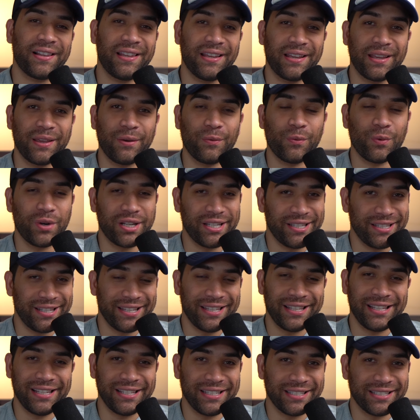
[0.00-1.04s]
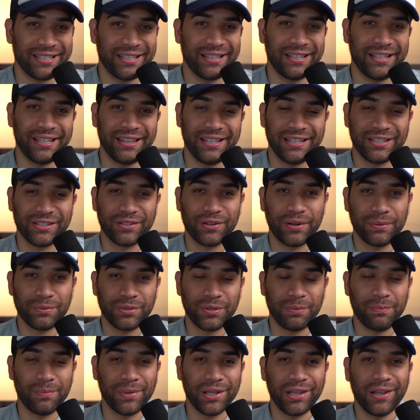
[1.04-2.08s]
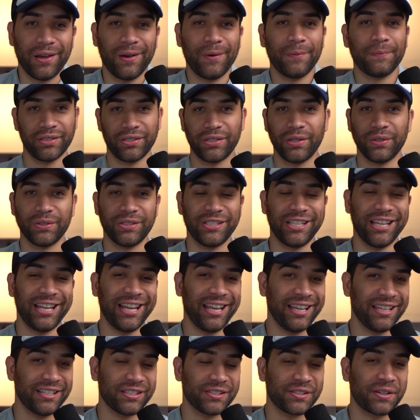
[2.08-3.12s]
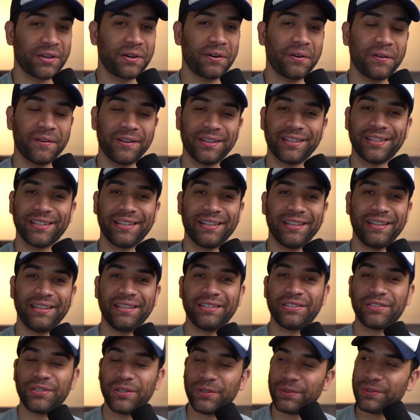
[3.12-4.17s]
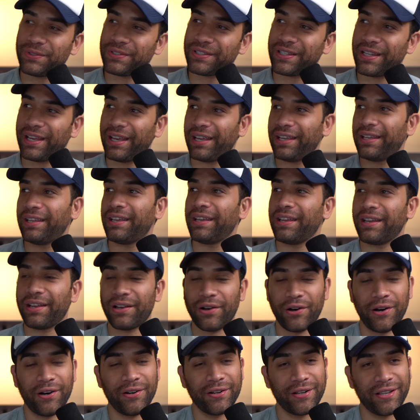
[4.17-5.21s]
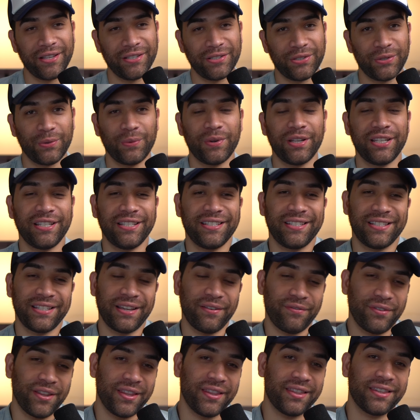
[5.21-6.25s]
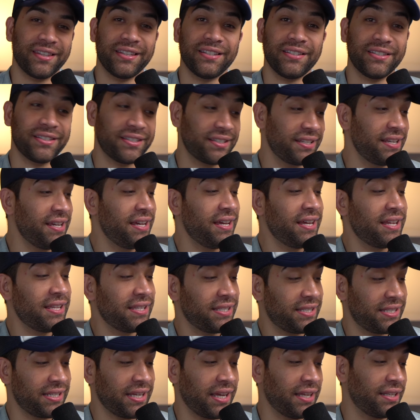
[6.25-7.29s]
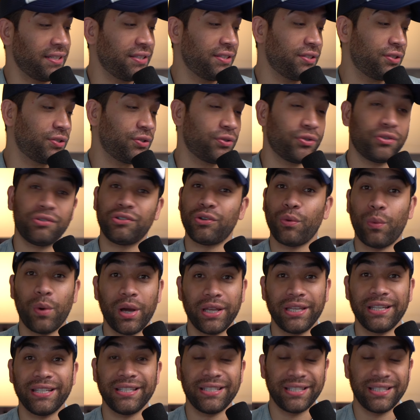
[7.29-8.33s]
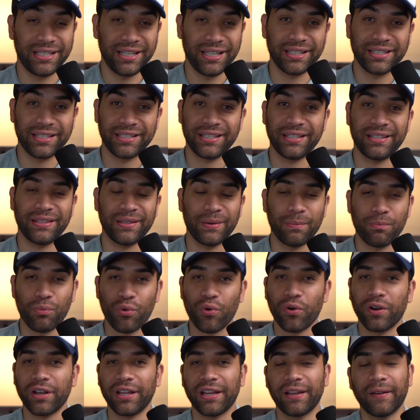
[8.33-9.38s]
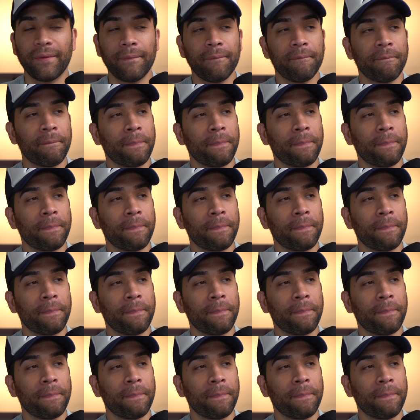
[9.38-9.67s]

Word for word: clicking one of the links in the description below. So, today is currently Tuesday, August 27th. It's 10 26 in the morning.